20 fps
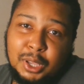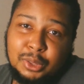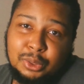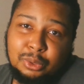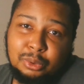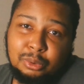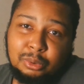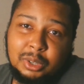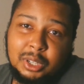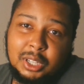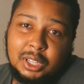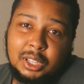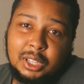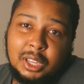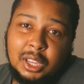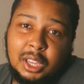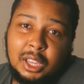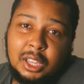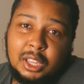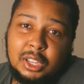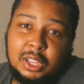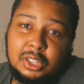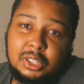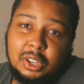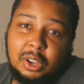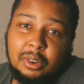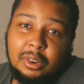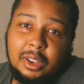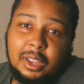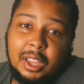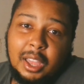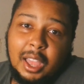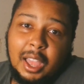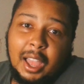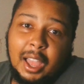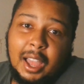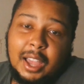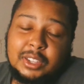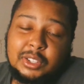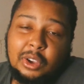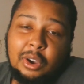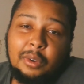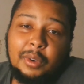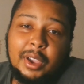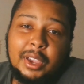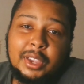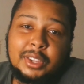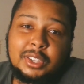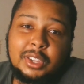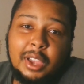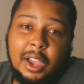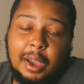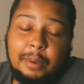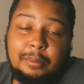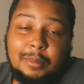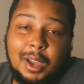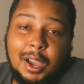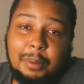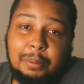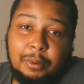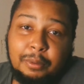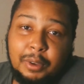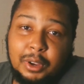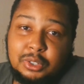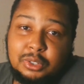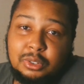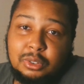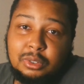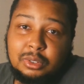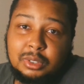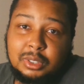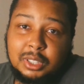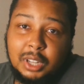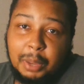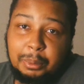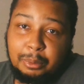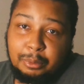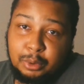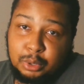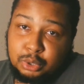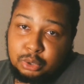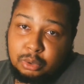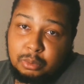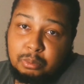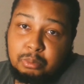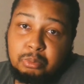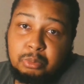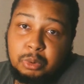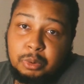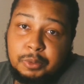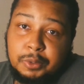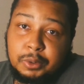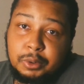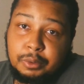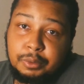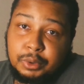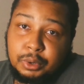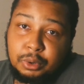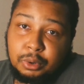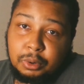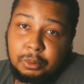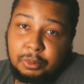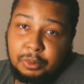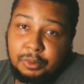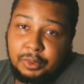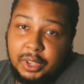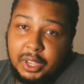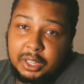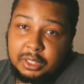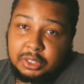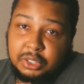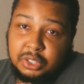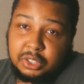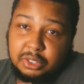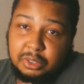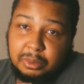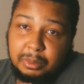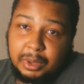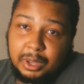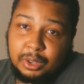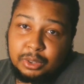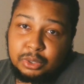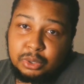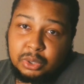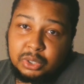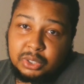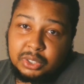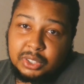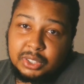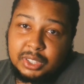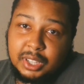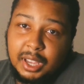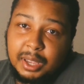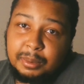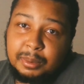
3. So, as always, I'm not a professional movie reviewer or movie analyst, just a man who enjoys a good time,